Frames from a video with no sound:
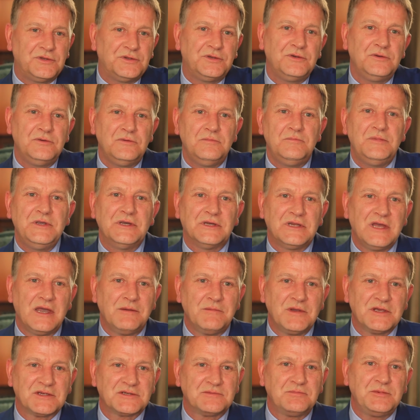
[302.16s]
to be an
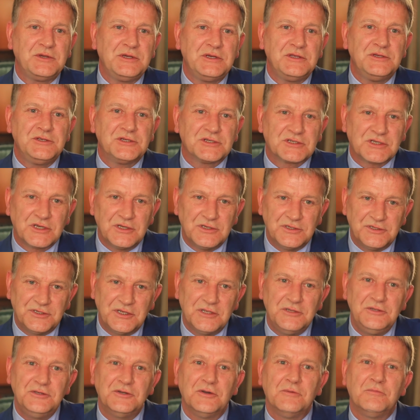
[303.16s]
MSP and just
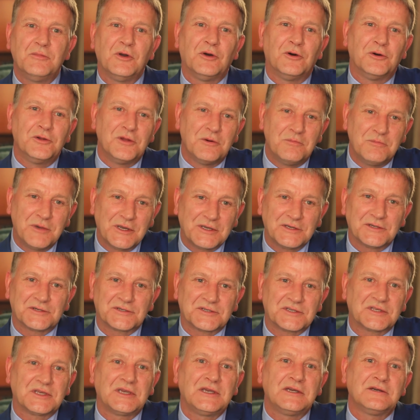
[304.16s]
continue it but on a bigger
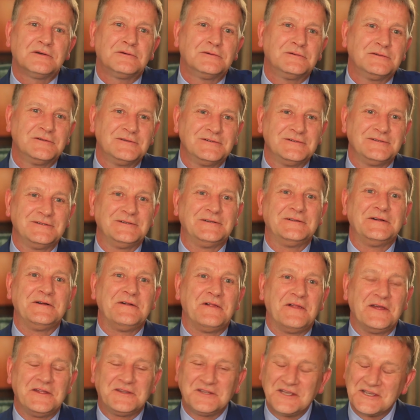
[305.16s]
scale.
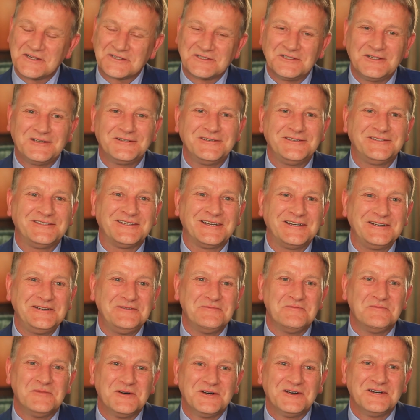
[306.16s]
It takes a lot of
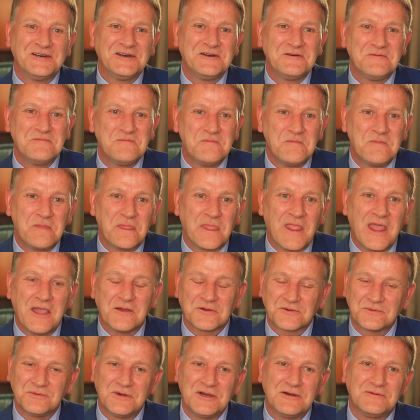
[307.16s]
time, but
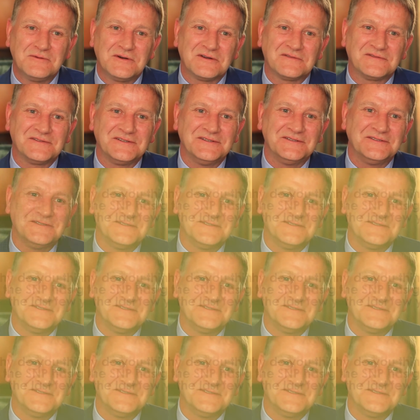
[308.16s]
it's well worth it.